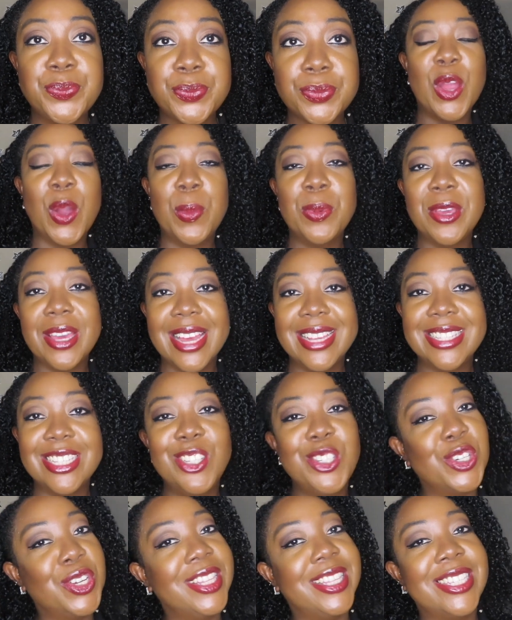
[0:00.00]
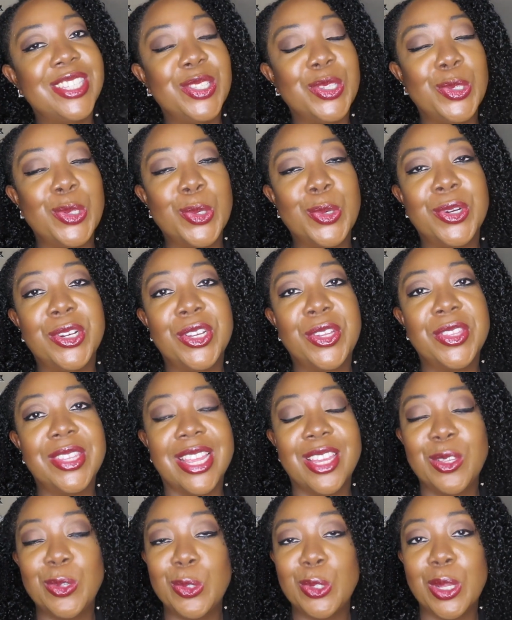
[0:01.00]
I hope you guys enjoyed this tutorial.
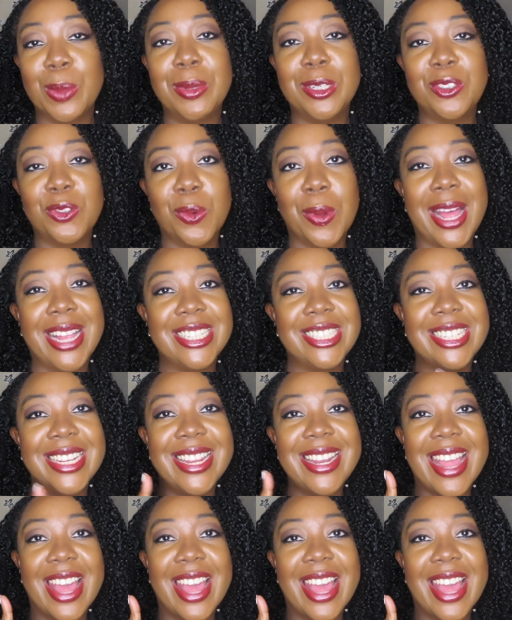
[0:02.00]
Thank you so much for watching.